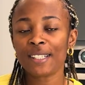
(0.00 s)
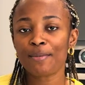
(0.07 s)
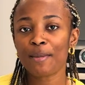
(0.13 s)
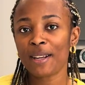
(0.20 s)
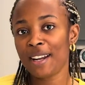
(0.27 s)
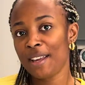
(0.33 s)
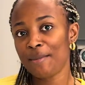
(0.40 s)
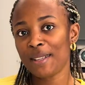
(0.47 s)

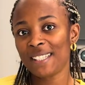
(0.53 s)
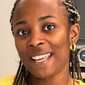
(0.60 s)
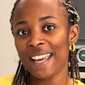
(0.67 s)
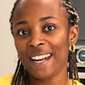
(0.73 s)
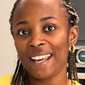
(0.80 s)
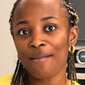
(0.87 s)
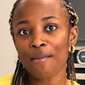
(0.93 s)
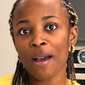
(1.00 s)
My name is
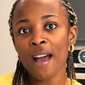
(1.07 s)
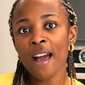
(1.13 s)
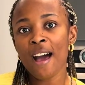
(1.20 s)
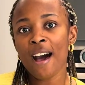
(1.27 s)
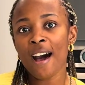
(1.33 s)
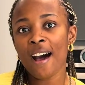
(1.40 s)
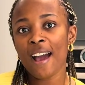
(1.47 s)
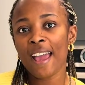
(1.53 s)
Inem.
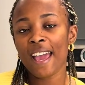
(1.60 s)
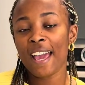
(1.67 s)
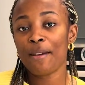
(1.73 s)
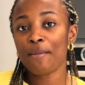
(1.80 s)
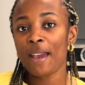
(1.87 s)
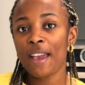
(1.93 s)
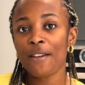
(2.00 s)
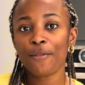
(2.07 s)
I am
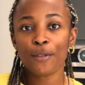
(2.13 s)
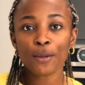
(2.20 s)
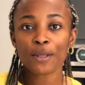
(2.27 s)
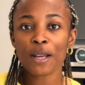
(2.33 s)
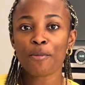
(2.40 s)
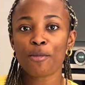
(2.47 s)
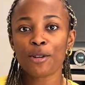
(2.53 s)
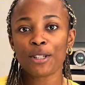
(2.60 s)
a
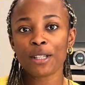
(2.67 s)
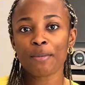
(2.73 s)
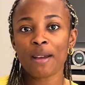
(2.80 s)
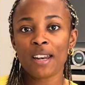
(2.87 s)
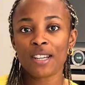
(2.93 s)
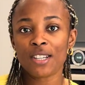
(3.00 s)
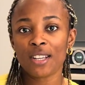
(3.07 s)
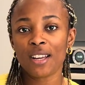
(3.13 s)
full-time project
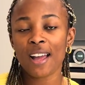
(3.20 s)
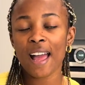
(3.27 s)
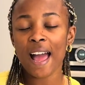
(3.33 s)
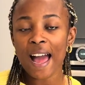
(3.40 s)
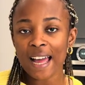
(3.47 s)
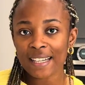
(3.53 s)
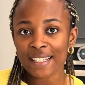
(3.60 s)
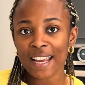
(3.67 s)
manager
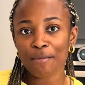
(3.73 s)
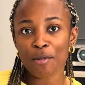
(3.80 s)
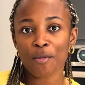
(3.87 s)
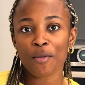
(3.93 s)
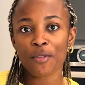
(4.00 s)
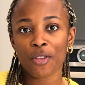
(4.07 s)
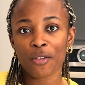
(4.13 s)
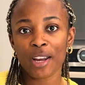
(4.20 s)
and a mom
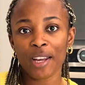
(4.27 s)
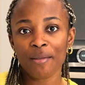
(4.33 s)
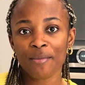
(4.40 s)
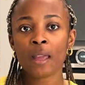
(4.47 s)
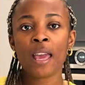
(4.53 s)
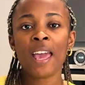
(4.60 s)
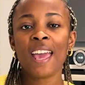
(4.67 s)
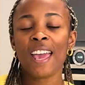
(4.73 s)
of 3.
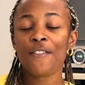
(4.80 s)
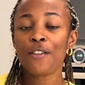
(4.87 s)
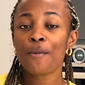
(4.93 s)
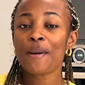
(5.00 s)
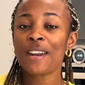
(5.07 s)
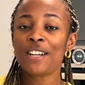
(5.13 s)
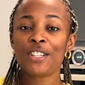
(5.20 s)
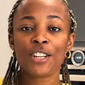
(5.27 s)
If you're
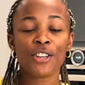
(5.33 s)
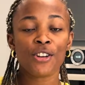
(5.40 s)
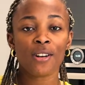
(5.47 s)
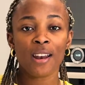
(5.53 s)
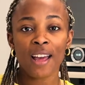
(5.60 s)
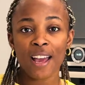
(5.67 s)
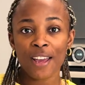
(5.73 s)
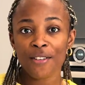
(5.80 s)
managing your
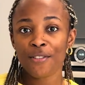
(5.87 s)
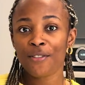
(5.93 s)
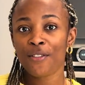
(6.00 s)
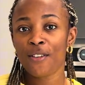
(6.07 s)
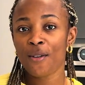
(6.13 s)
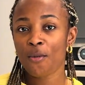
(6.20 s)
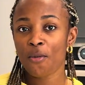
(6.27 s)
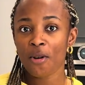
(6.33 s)
life,
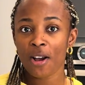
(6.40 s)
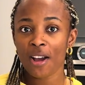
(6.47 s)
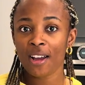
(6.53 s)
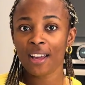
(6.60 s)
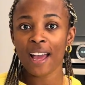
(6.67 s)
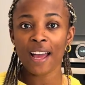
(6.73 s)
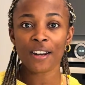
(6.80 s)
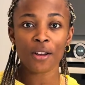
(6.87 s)
work
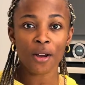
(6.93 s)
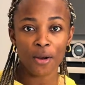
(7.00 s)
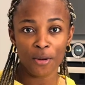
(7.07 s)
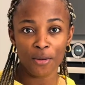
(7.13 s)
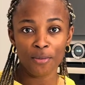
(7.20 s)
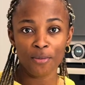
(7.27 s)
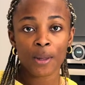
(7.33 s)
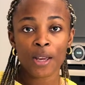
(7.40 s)
and a
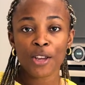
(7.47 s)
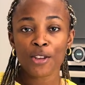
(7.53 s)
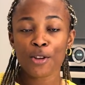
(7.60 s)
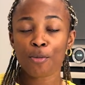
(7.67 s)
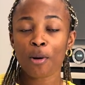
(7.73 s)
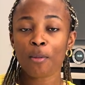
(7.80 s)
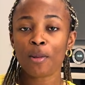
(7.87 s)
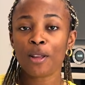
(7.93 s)
home, you're
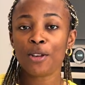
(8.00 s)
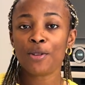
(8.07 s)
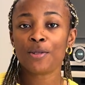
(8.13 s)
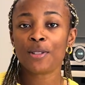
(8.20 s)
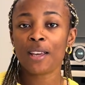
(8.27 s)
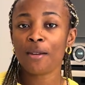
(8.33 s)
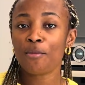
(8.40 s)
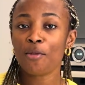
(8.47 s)
probably
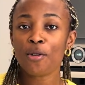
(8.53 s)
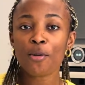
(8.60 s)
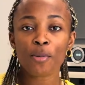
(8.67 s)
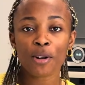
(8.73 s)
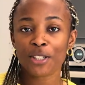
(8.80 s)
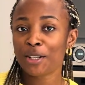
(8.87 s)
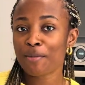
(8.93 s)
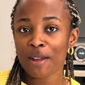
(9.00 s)
using more
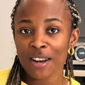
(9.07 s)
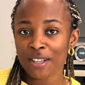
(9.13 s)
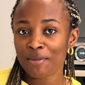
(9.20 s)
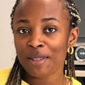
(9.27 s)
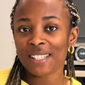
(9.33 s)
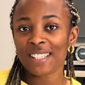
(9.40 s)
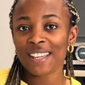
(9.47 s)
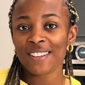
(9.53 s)
project
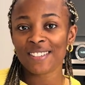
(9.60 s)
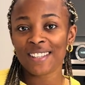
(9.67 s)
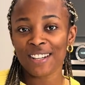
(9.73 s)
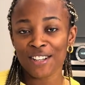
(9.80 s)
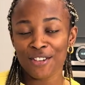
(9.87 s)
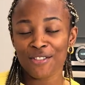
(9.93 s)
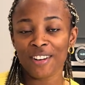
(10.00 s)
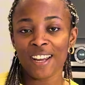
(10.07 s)
management skills than
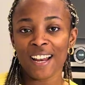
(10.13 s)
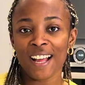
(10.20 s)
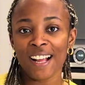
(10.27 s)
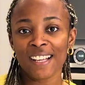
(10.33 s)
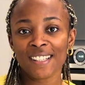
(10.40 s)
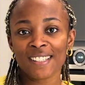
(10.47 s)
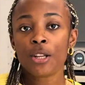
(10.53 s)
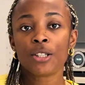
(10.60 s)
you
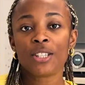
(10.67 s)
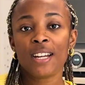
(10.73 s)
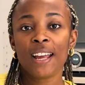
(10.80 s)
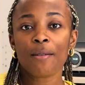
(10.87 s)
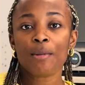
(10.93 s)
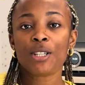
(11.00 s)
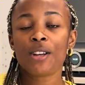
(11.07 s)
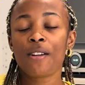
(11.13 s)
realize. Today
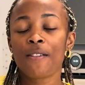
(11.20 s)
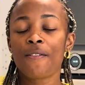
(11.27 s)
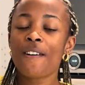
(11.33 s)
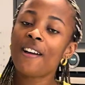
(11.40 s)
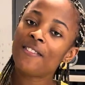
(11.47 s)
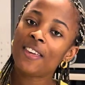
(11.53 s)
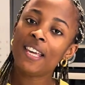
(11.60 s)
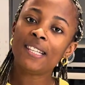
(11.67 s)
I'll be sharing
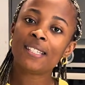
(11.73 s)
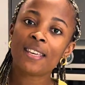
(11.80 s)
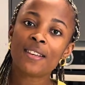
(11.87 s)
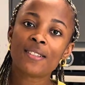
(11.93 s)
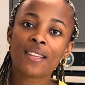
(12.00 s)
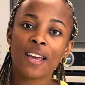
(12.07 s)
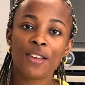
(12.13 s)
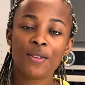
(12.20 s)
5 key skills
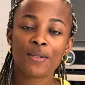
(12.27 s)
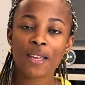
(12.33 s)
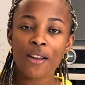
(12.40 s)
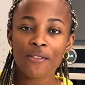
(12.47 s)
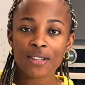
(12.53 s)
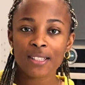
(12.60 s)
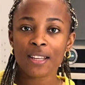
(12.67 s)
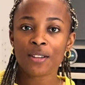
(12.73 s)
that I use
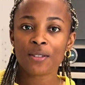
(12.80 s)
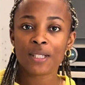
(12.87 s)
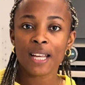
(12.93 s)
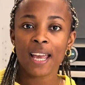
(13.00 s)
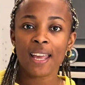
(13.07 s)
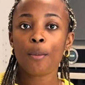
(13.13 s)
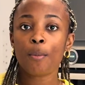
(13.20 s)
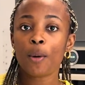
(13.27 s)
every single
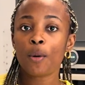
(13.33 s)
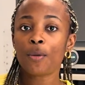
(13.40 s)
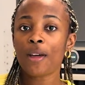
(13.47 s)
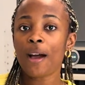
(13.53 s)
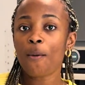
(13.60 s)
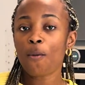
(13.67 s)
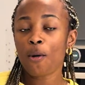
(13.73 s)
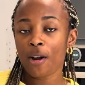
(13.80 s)
day, both
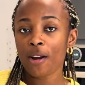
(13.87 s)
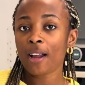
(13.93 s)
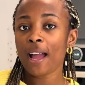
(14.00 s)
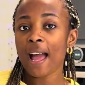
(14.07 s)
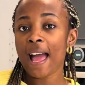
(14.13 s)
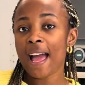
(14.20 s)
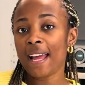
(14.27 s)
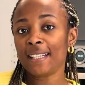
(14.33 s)
at work
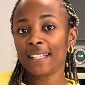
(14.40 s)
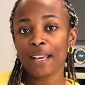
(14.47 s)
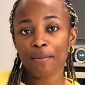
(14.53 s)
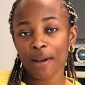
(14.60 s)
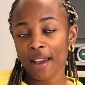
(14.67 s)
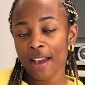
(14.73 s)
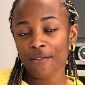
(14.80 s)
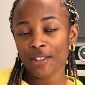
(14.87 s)
and in
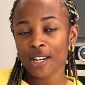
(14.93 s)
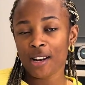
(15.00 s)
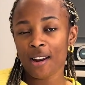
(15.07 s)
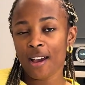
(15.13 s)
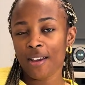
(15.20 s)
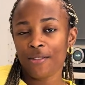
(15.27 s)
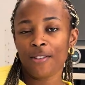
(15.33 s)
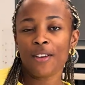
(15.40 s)
my everyday
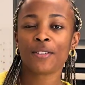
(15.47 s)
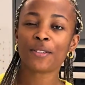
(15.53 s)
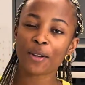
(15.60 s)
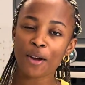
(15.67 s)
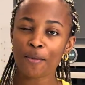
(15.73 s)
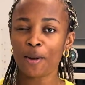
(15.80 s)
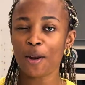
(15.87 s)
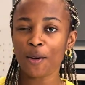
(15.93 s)
life. So
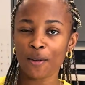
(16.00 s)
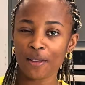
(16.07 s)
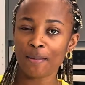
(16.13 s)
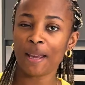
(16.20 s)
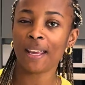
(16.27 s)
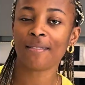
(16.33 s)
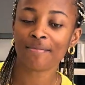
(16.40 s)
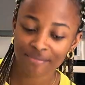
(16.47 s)
come along with me.